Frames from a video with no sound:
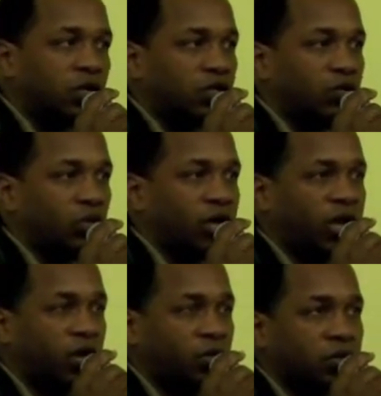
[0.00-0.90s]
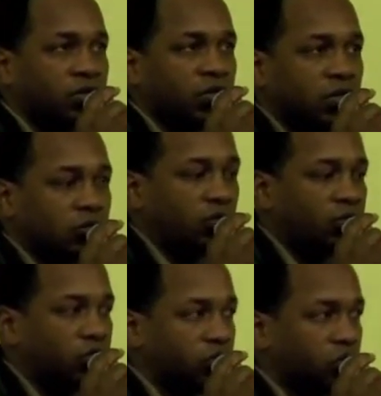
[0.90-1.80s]
because what happens is you
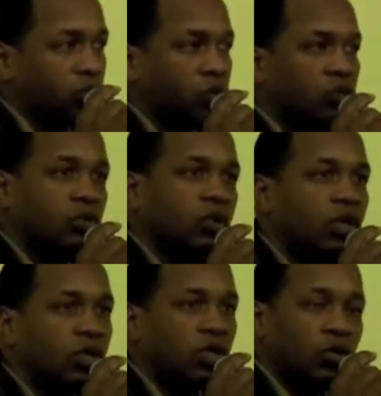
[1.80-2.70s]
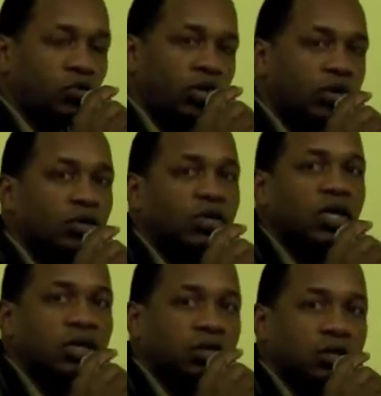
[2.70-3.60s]
have a school in one
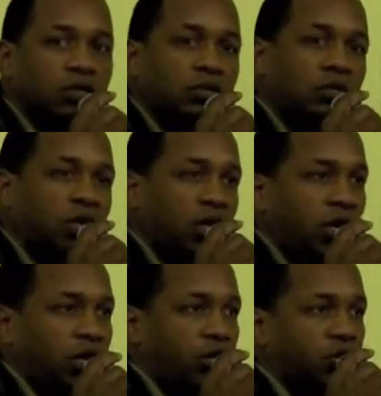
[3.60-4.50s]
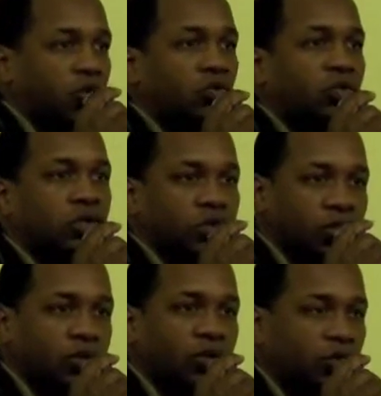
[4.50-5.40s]
location and a school in
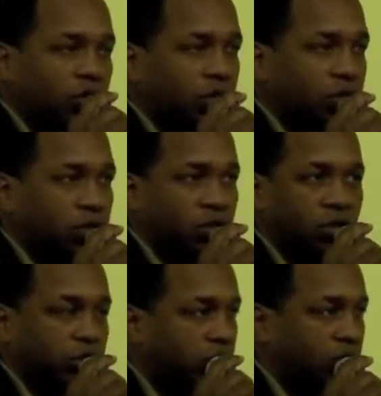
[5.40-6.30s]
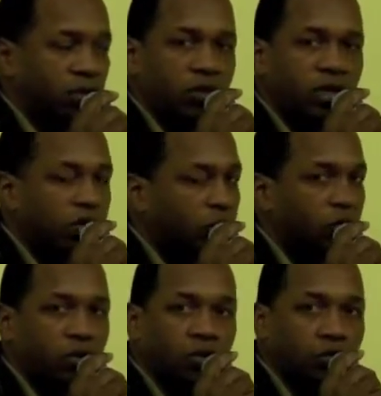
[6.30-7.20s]
another location. They
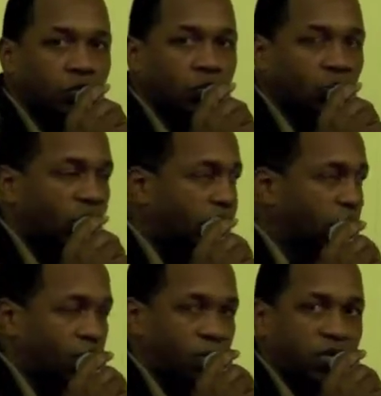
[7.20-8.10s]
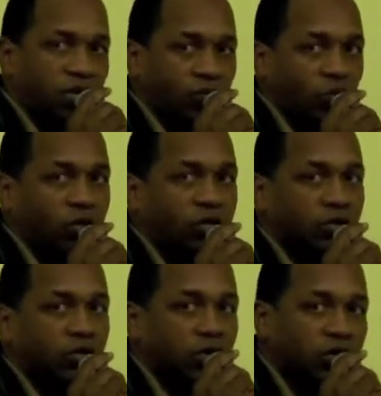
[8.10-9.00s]
don't know what's happening in one
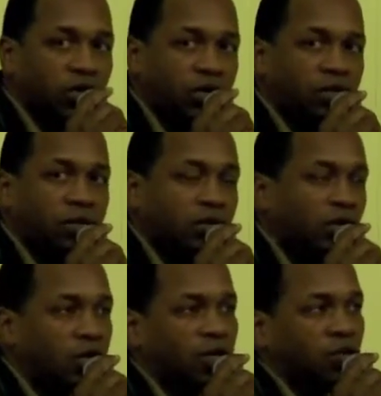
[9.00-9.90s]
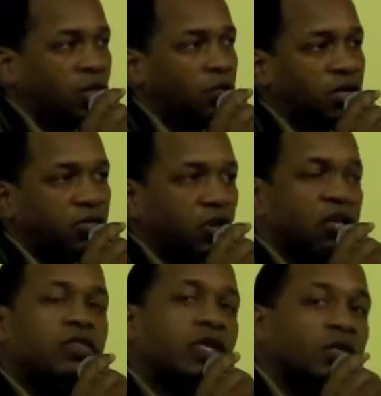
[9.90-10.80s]
school or the other. There might be
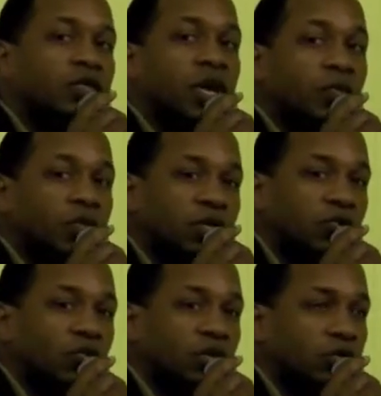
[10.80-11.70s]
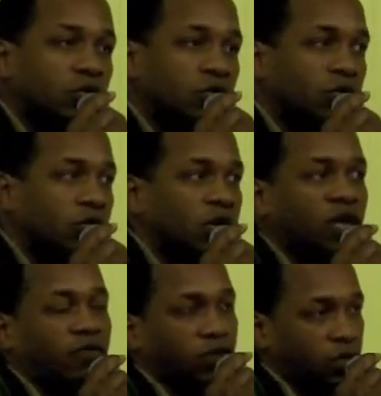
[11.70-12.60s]
great things happening in one school. They
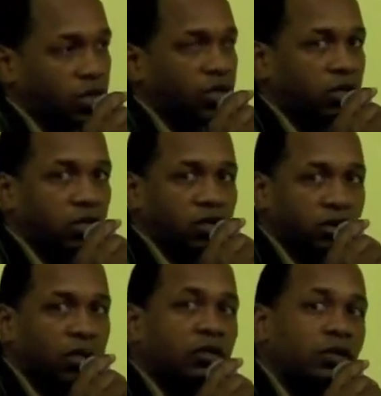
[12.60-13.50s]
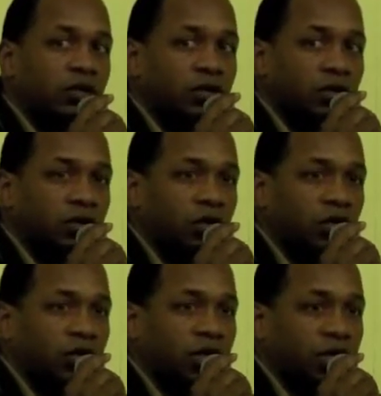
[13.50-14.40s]
have no idea that they're,
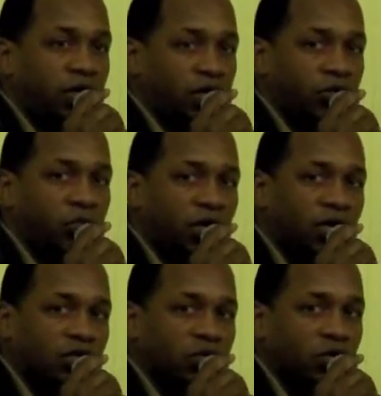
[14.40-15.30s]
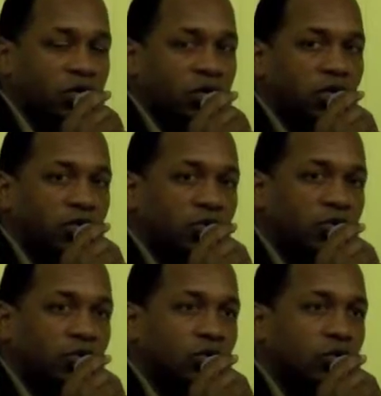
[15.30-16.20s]
that is possible in the other
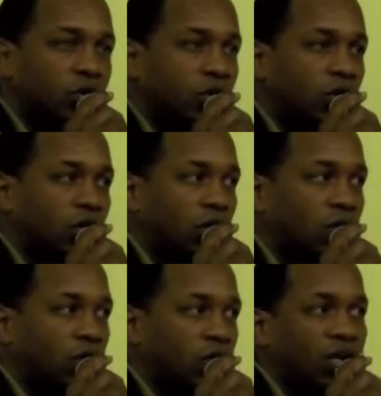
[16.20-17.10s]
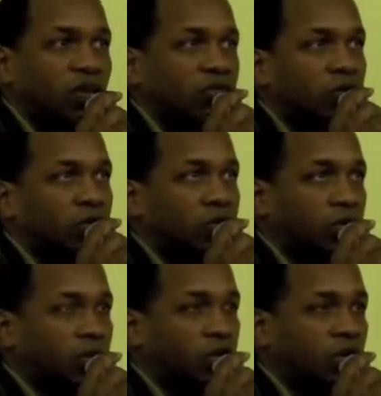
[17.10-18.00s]
school. We have
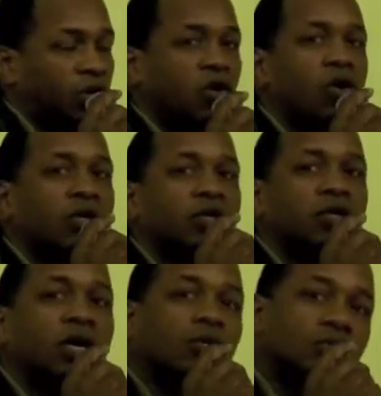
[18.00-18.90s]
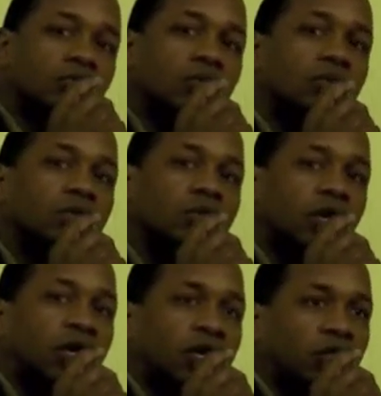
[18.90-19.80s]
a garden at our school,
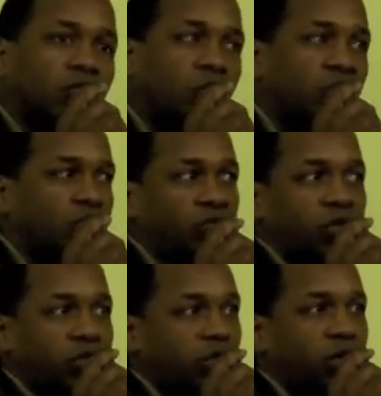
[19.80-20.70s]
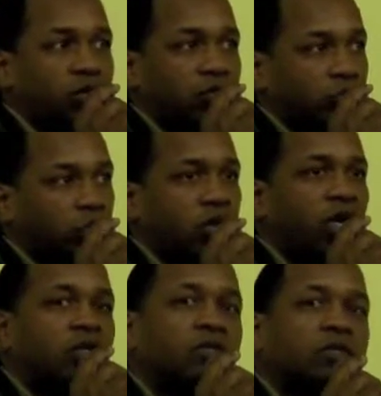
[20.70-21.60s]
and we have just gotten
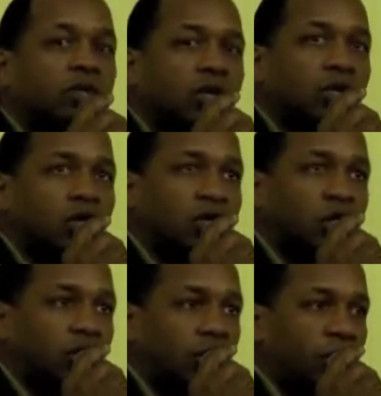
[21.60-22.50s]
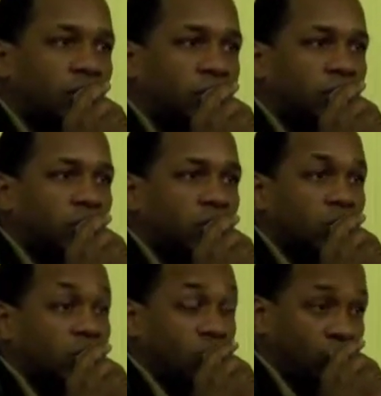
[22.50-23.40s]
grants.
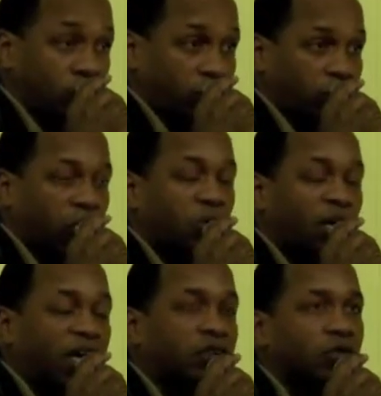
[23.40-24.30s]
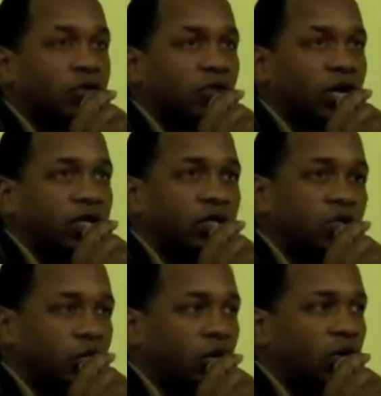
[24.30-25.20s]
We applied for grants,
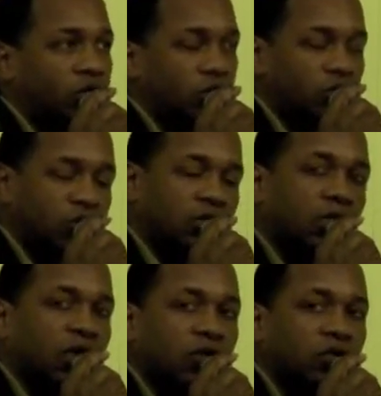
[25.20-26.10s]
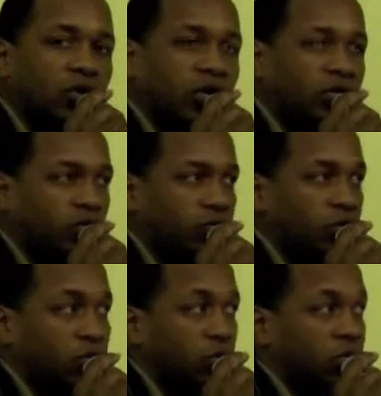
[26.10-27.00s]
and we also have just gotten grants on
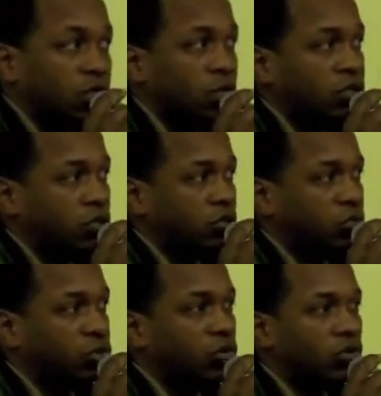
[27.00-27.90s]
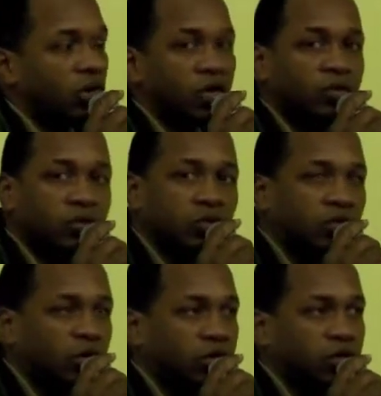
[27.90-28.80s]
visualization programs.
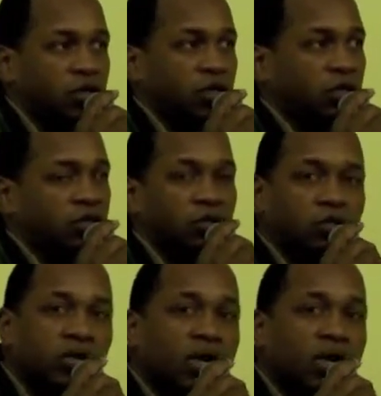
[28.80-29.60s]
We've got a 10,000